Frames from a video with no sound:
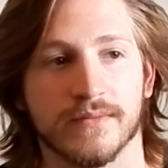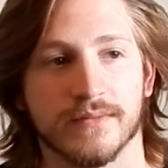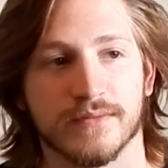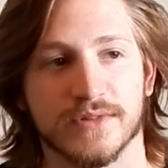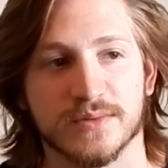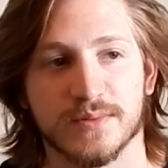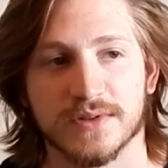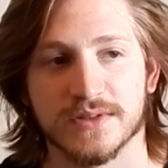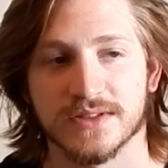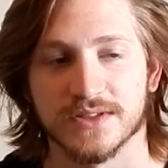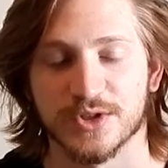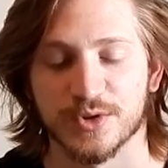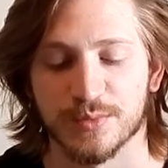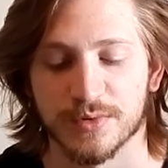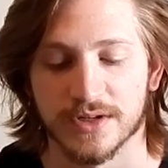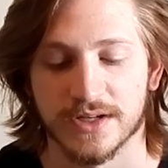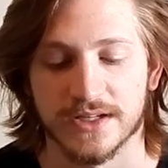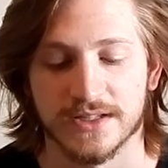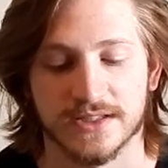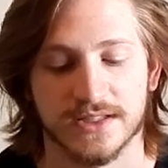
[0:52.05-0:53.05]
It's been
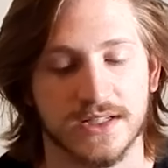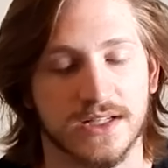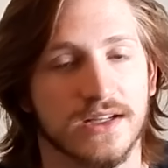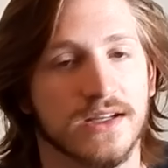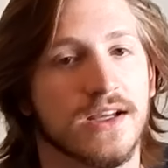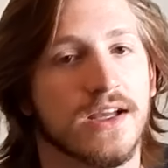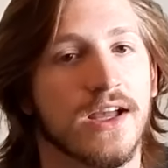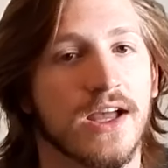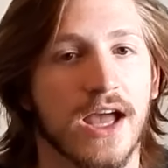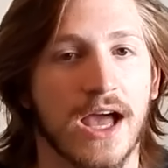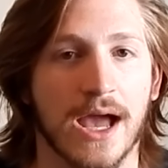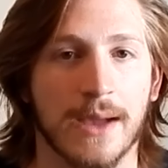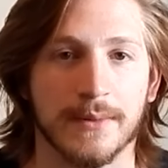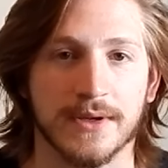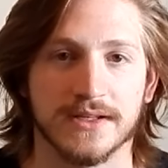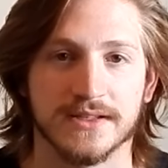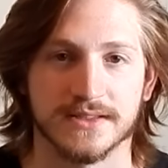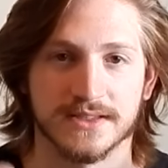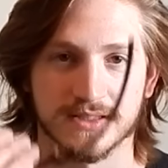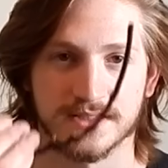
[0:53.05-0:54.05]
super easy. I
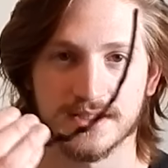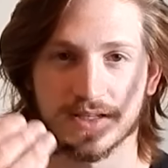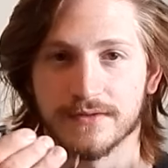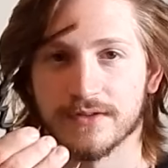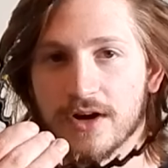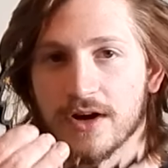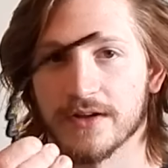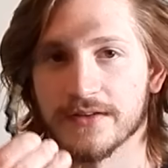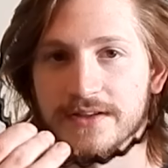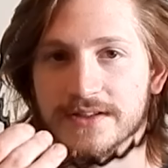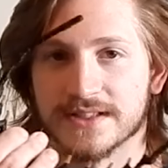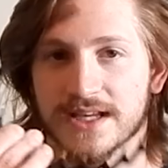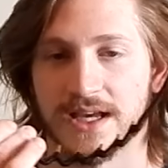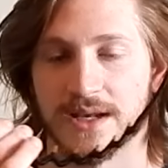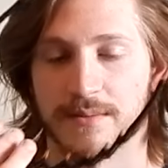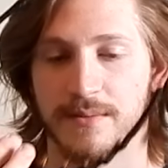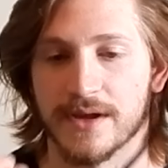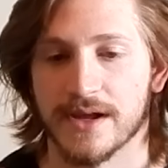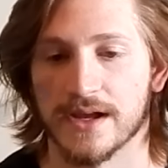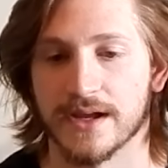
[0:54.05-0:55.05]
mean, since I've got this
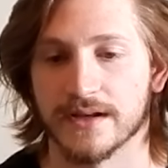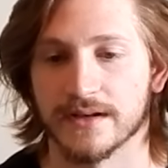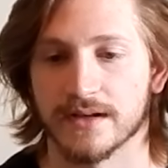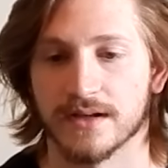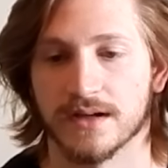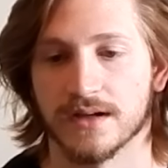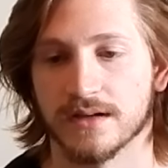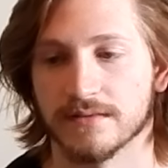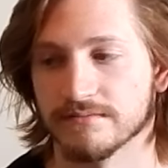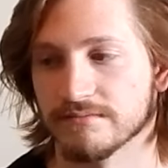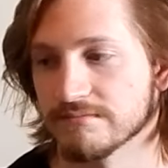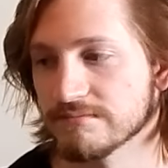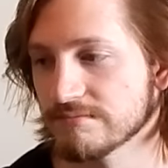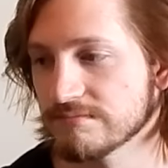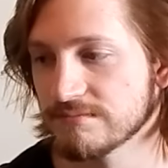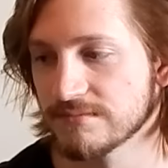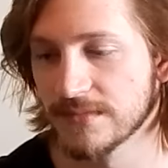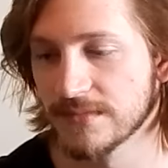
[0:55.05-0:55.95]
headband,